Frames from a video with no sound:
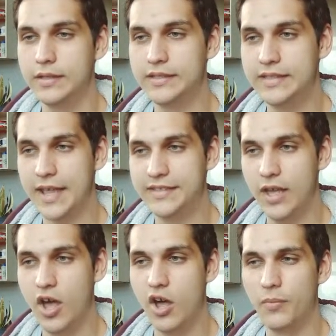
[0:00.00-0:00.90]
set
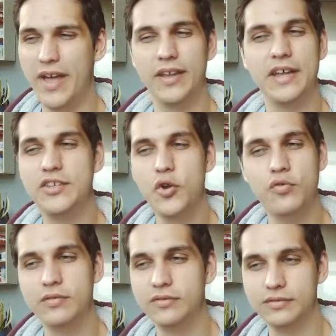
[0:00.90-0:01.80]
it up, and
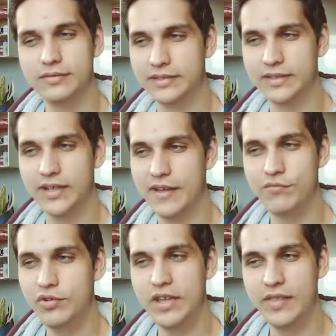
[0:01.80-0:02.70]

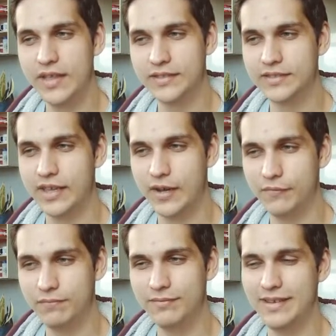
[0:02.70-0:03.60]
I've written this,
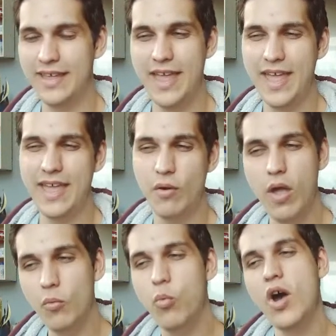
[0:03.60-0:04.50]
and
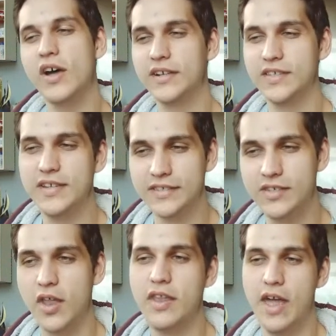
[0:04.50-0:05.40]
it works, and it's
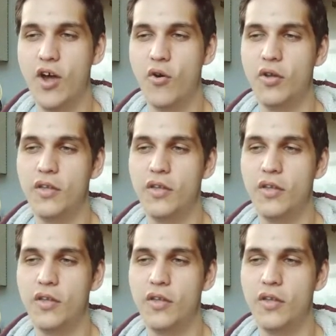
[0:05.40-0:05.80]
done now.